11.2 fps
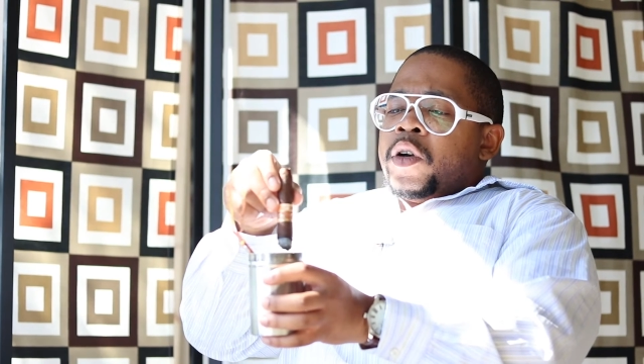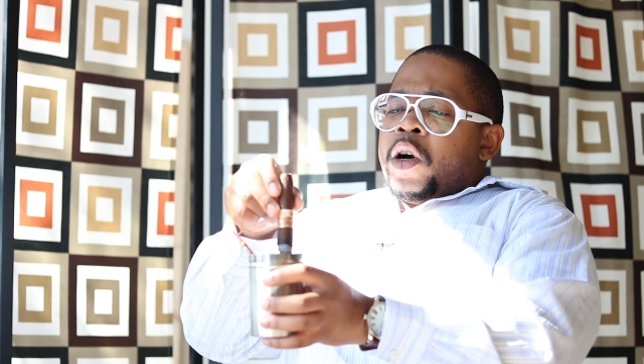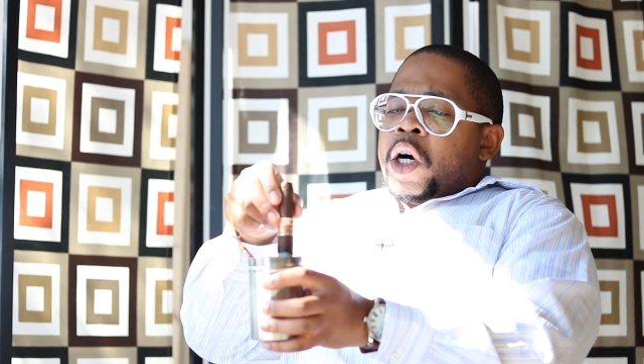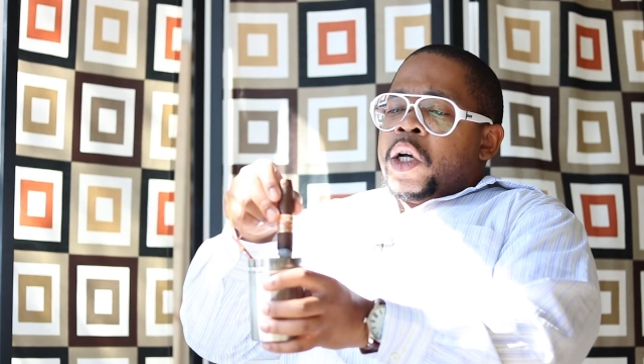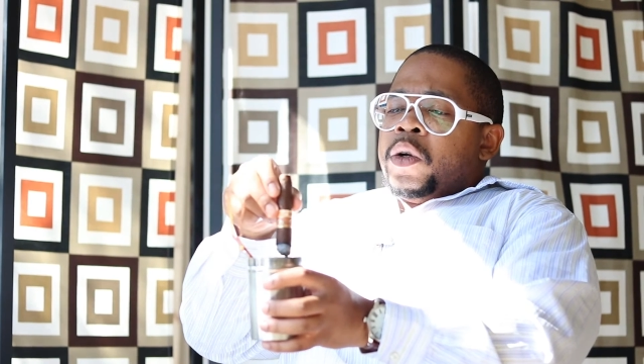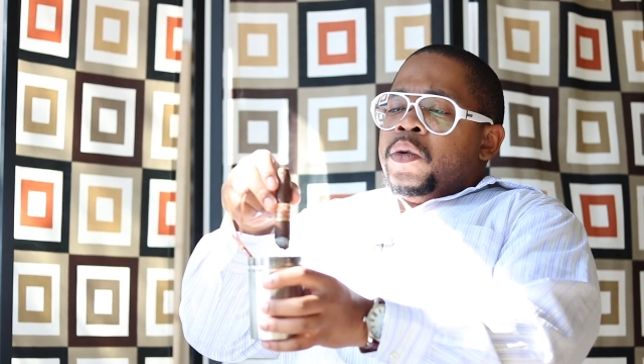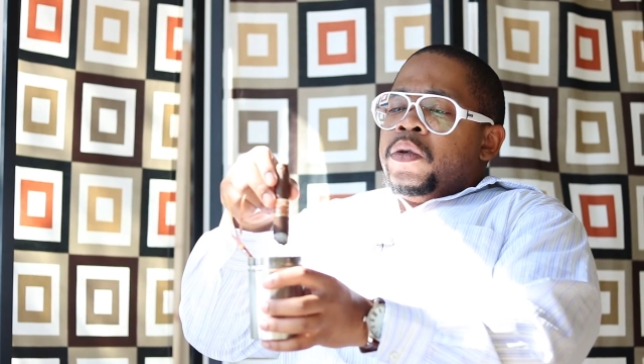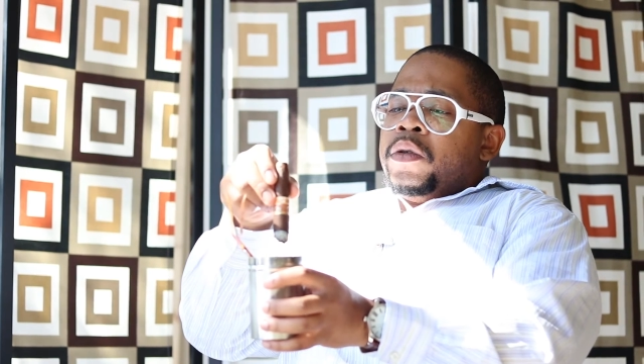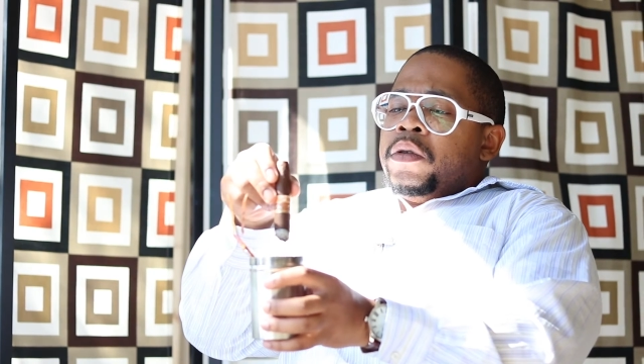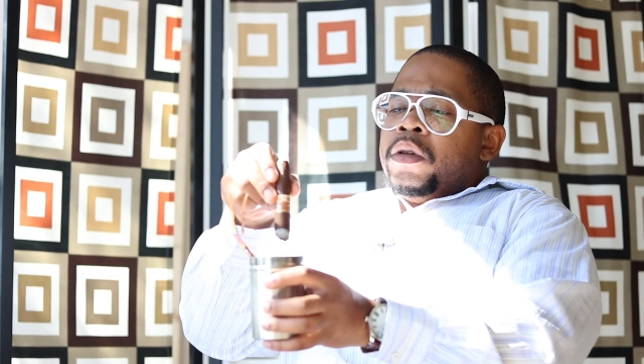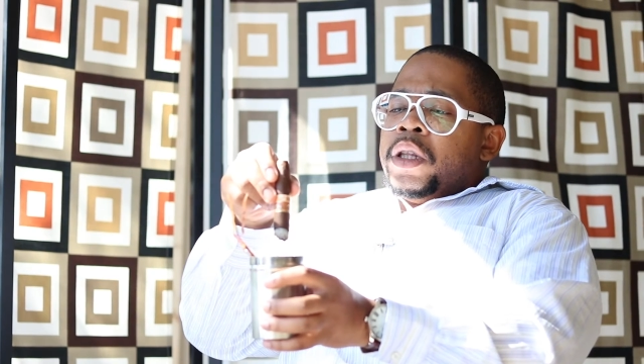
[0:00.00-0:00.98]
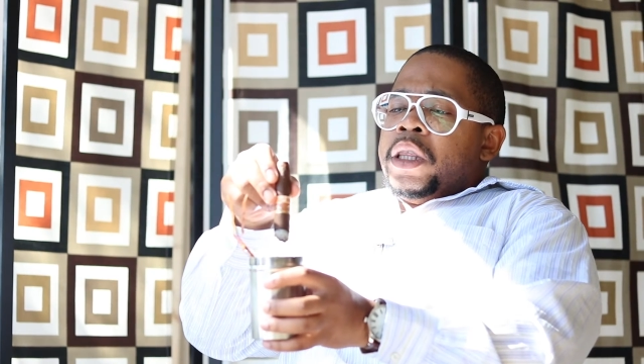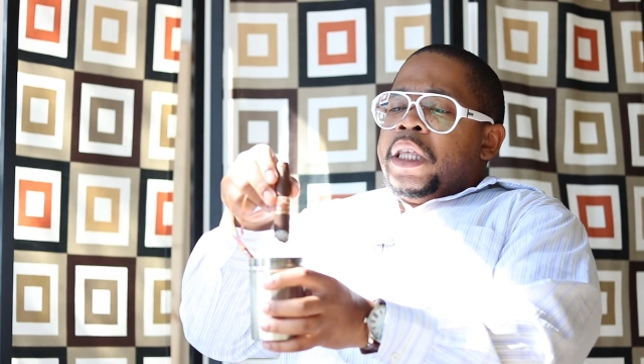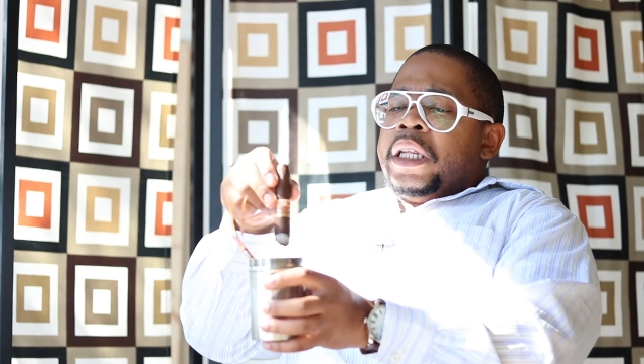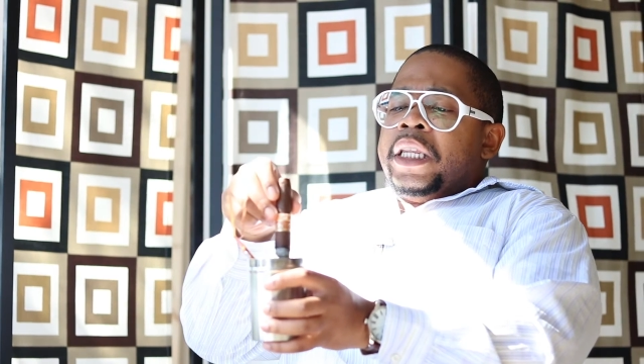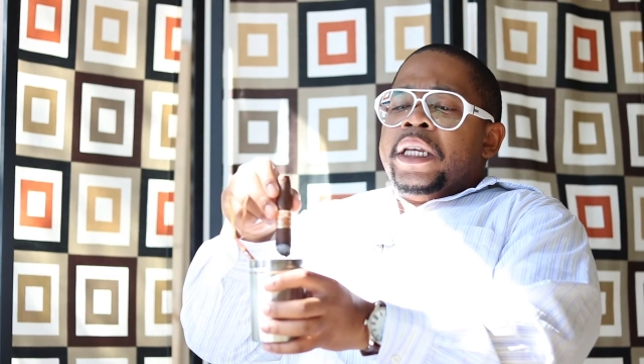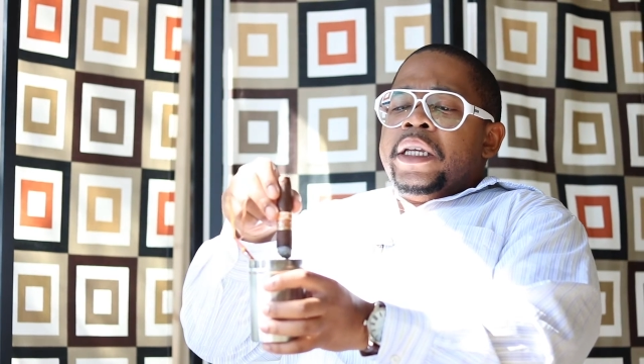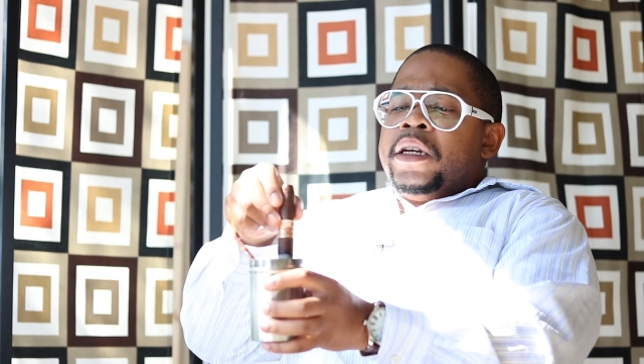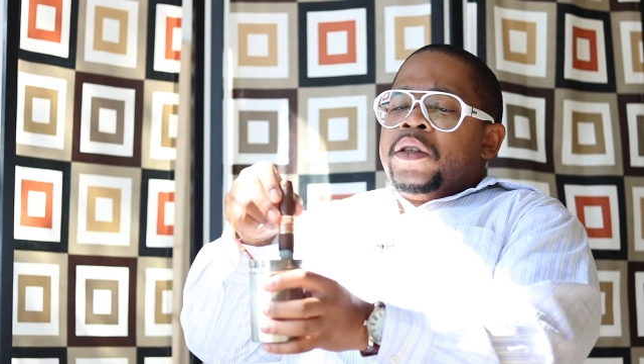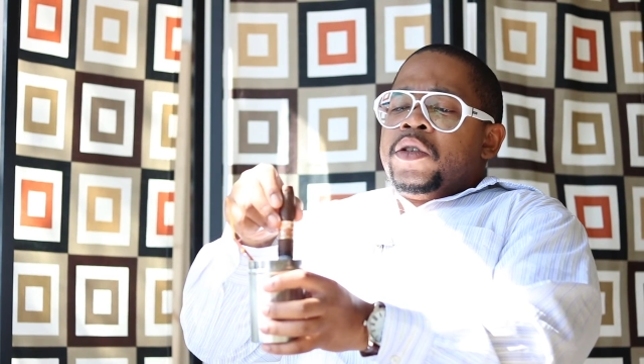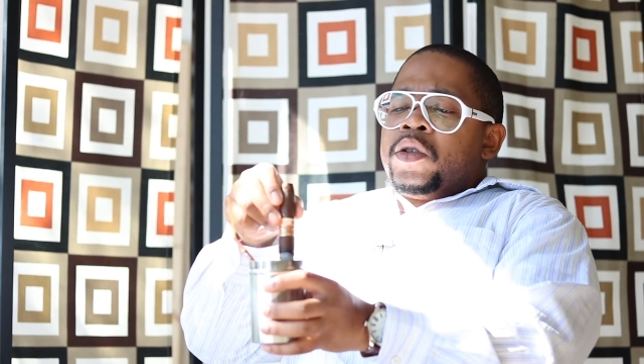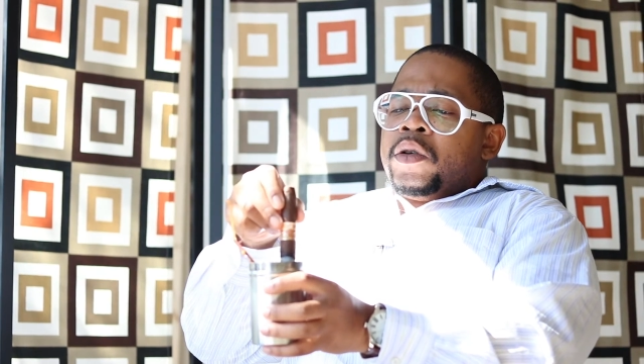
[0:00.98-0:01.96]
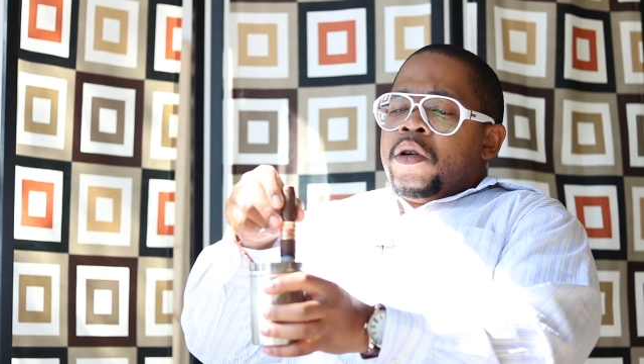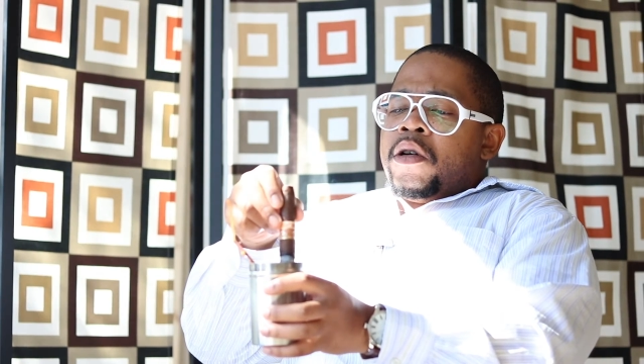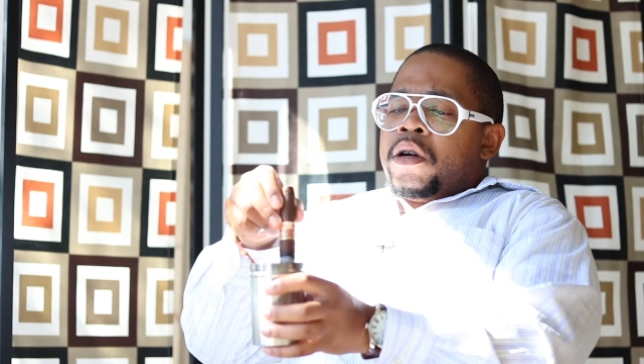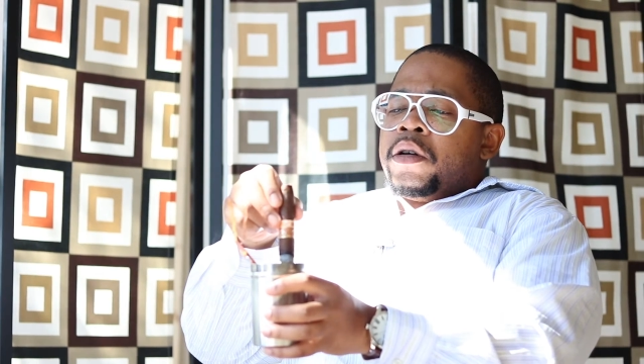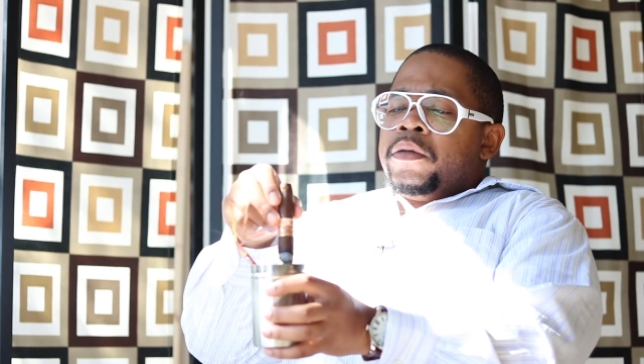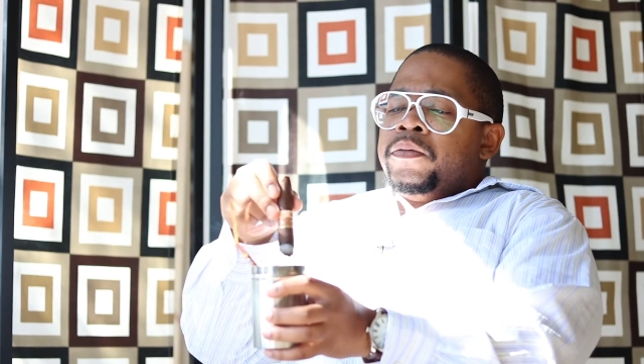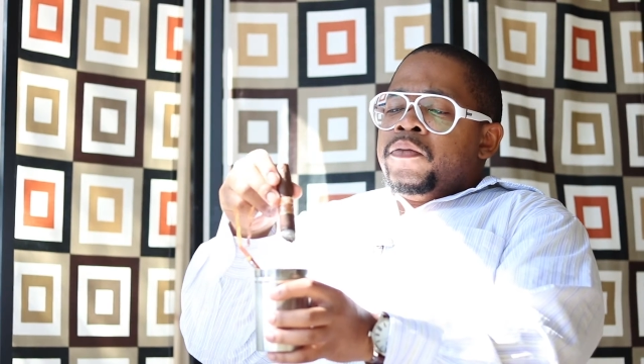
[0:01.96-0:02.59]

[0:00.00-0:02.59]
on the lit end of the cigar.